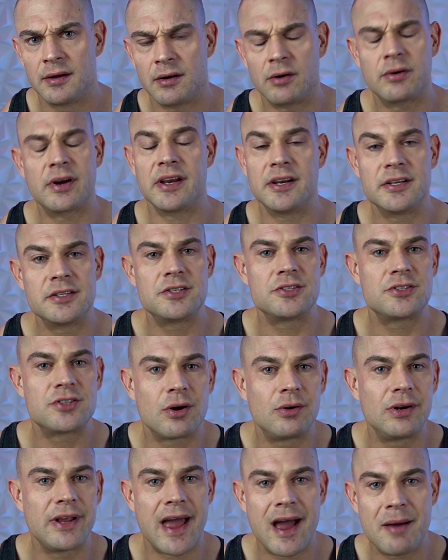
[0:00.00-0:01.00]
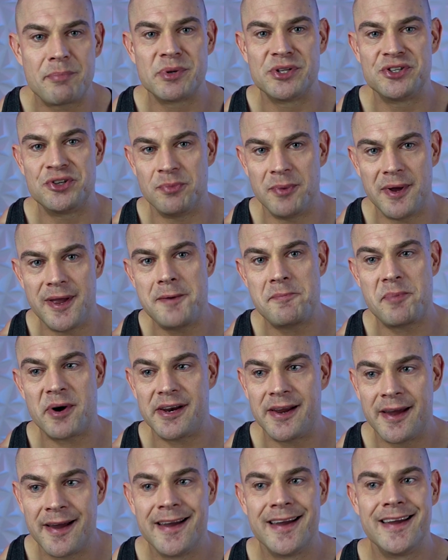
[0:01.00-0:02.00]
Okay, that just only happened to me,
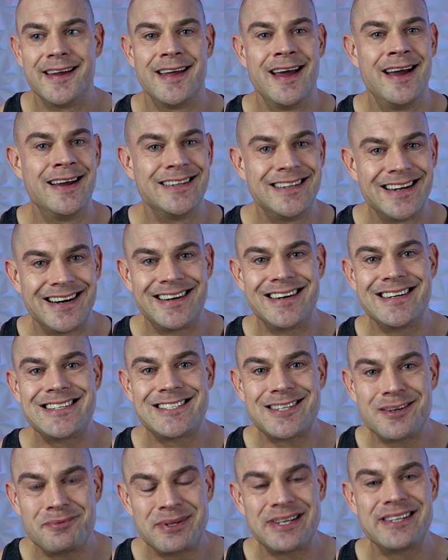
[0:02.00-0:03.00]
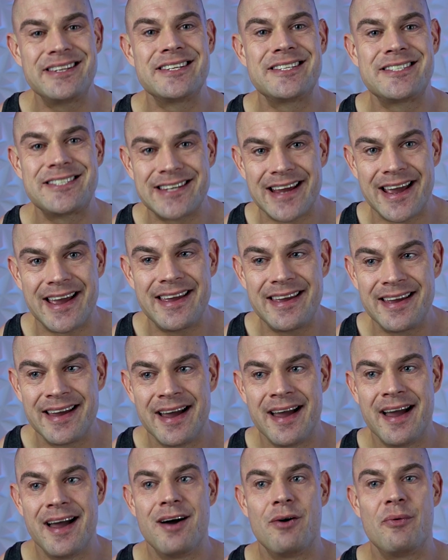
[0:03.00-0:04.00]
but there is something to say.
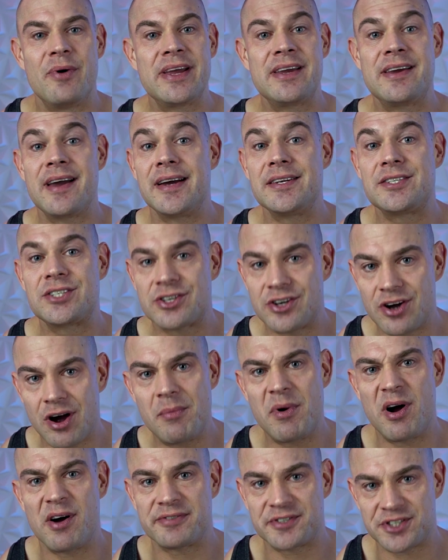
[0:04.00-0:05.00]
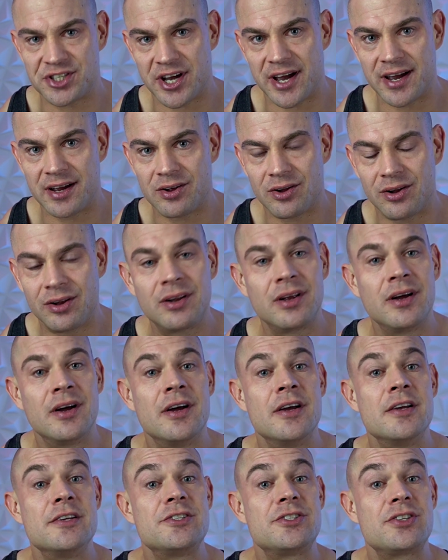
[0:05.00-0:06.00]
When guys come off cycle,
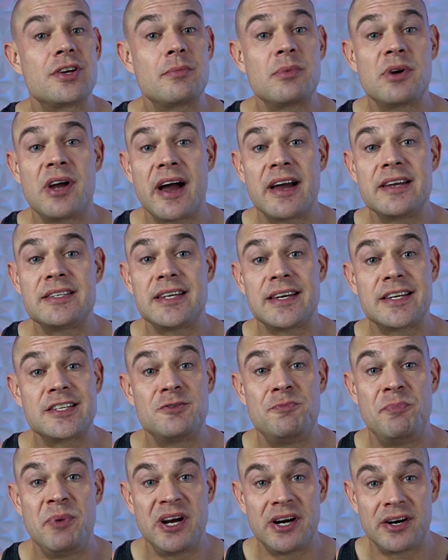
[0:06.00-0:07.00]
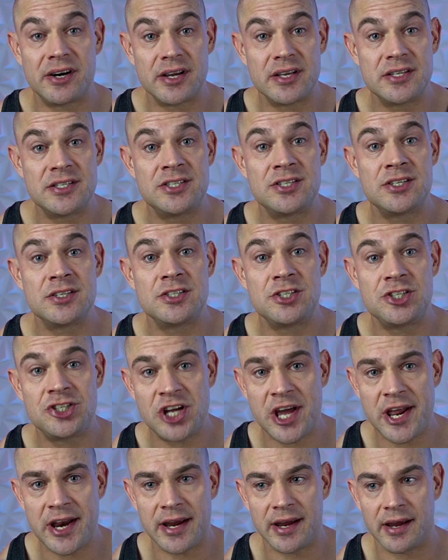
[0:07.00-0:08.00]
some guys experience
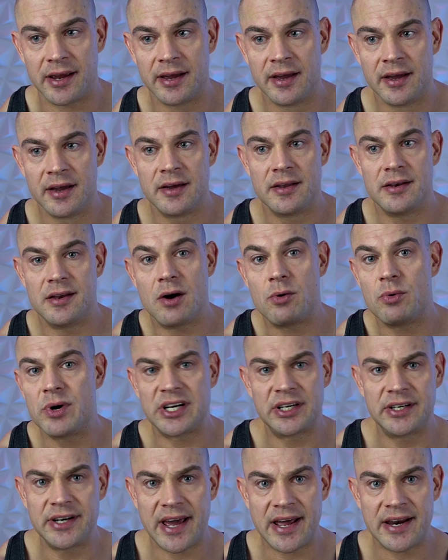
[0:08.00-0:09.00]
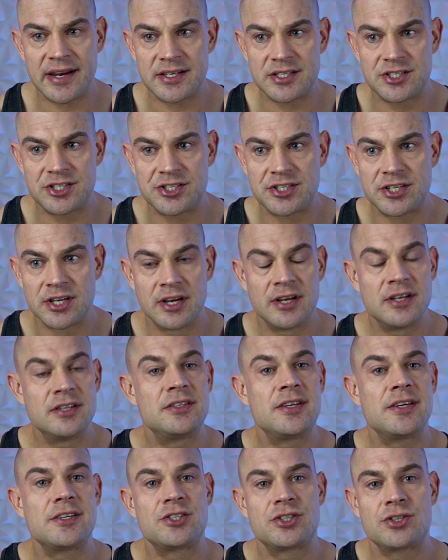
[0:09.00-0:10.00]
shedding. Now, whether that is
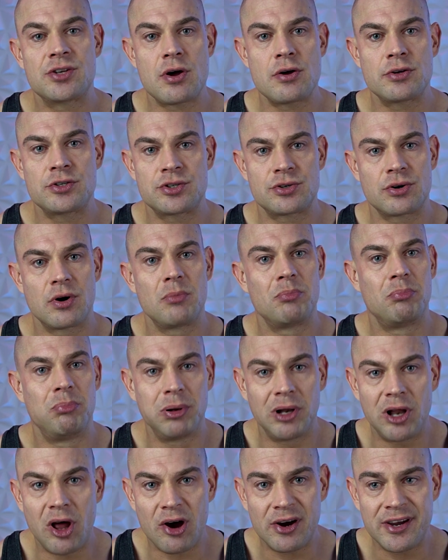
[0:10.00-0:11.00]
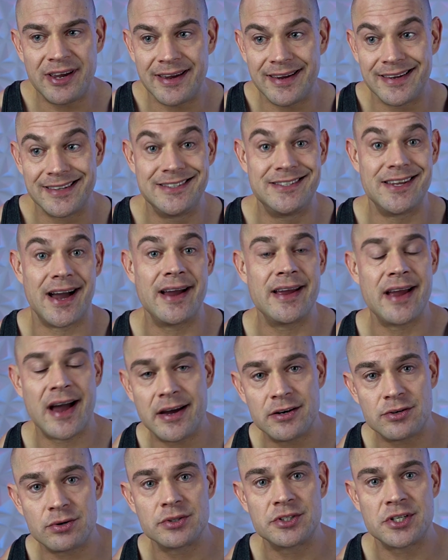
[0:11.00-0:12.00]
testosterone blocking
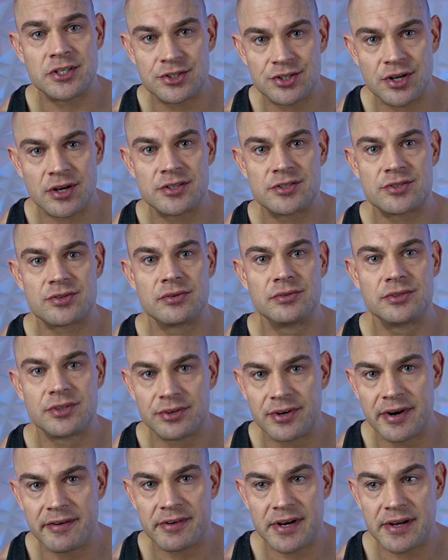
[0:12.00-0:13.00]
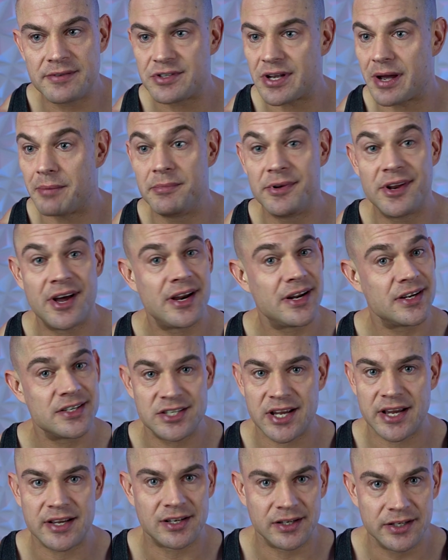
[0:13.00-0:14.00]
dihydrotestosterone derivatives, I'm not
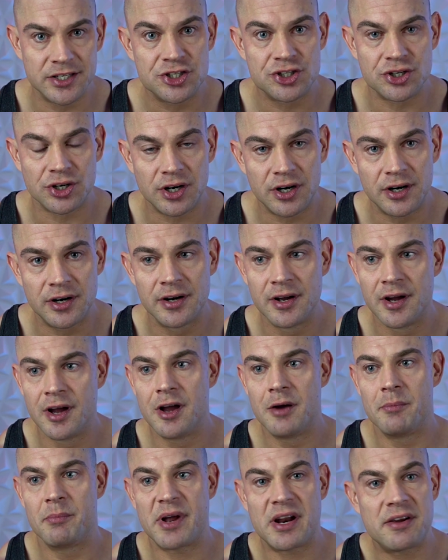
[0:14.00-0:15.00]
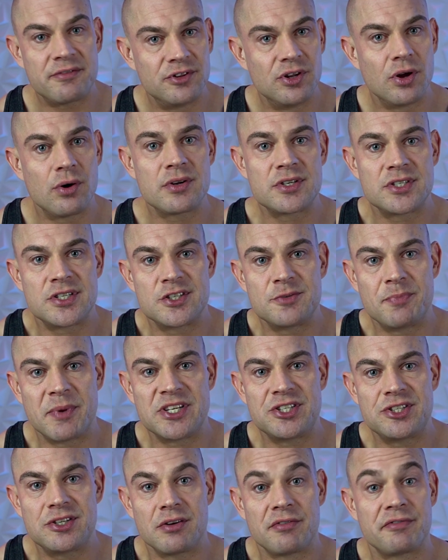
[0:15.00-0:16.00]
exactly sure, but I've noticed this
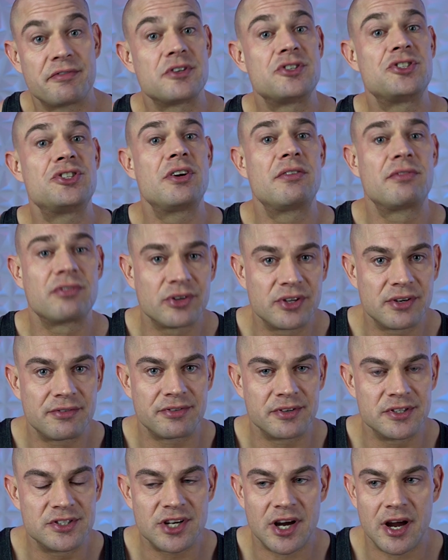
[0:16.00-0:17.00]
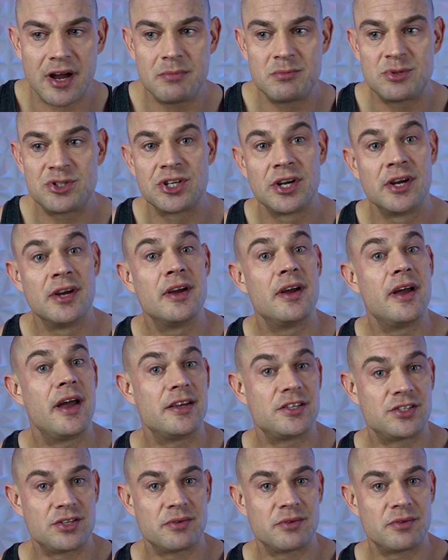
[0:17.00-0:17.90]
myself several different times. And